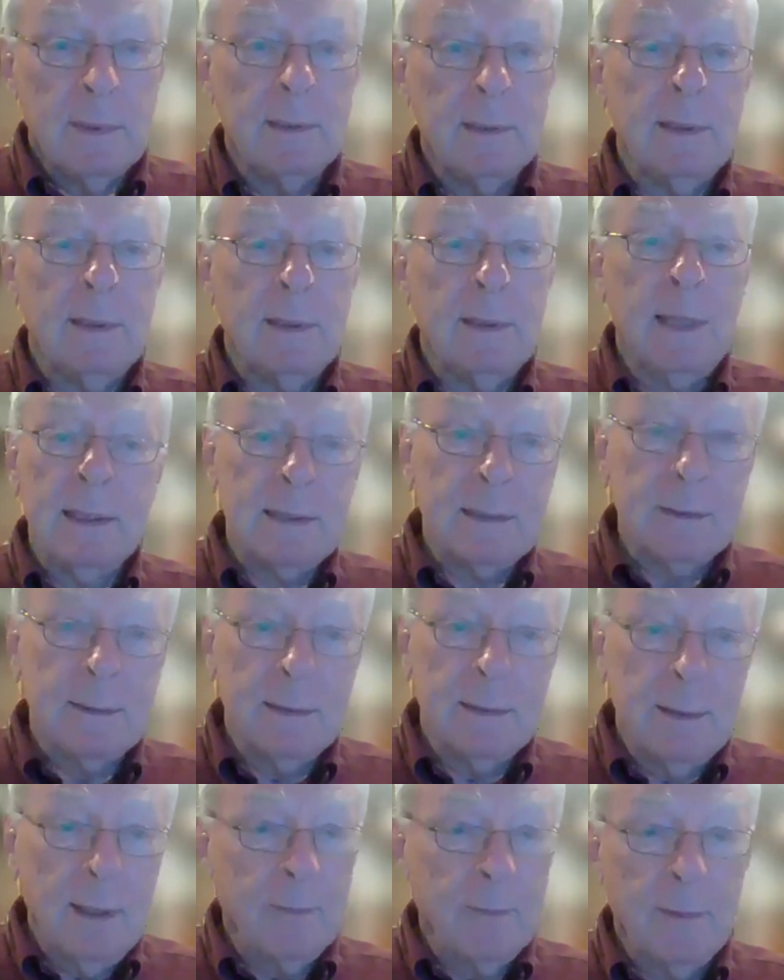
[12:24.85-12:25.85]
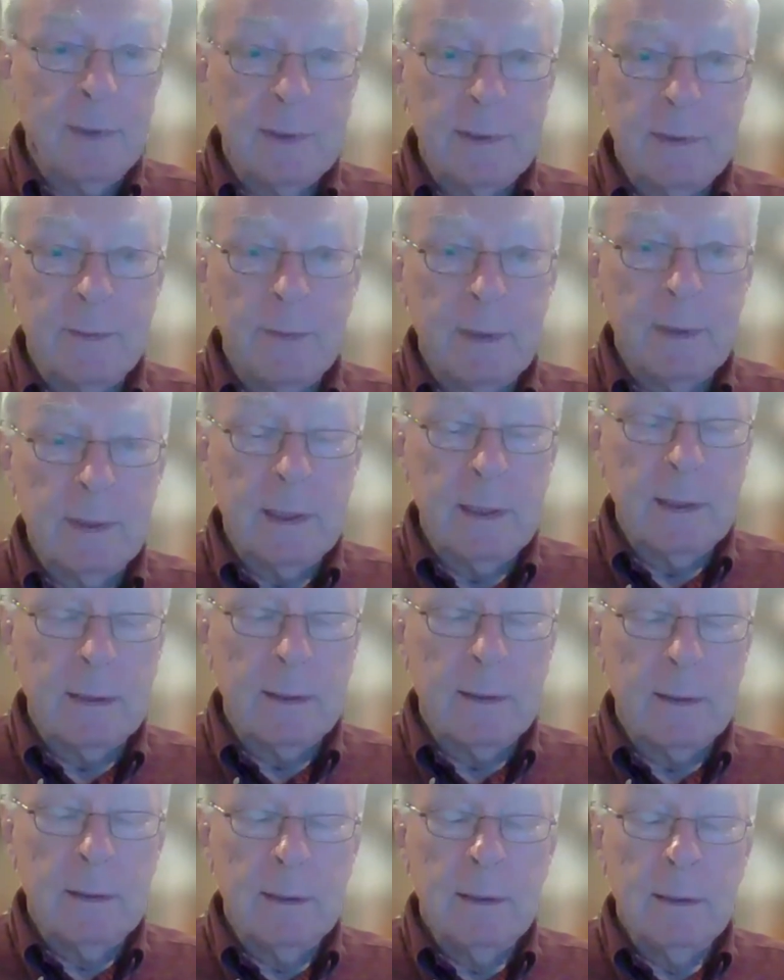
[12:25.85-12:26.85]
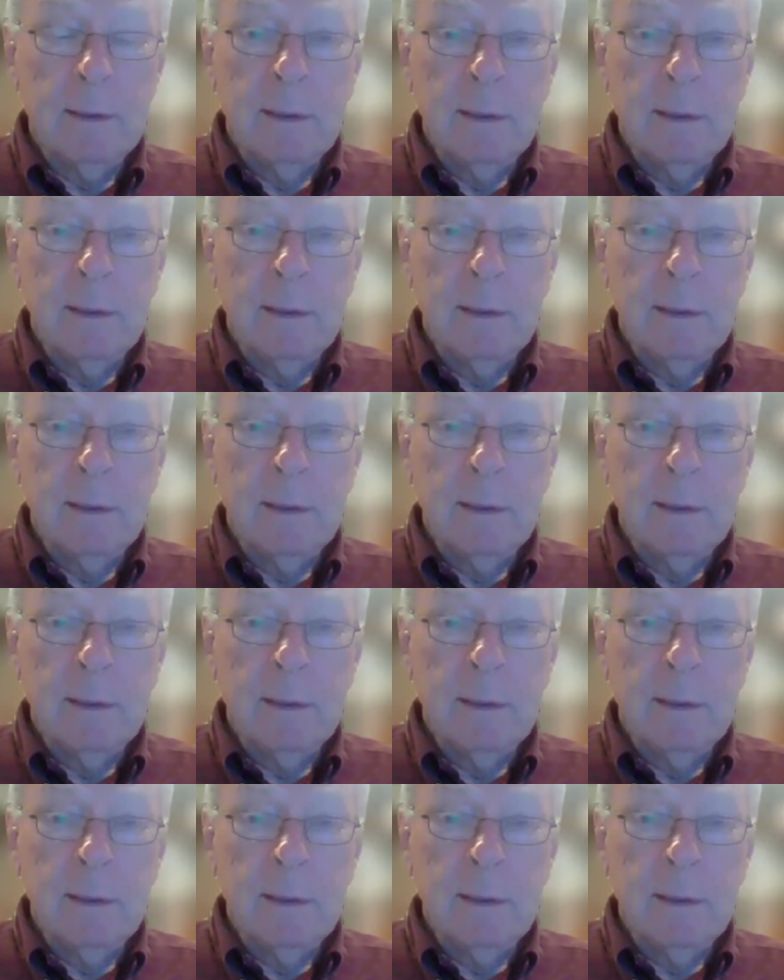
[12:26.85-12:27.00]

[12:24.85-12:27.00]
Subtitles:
and that's not what you want to hear."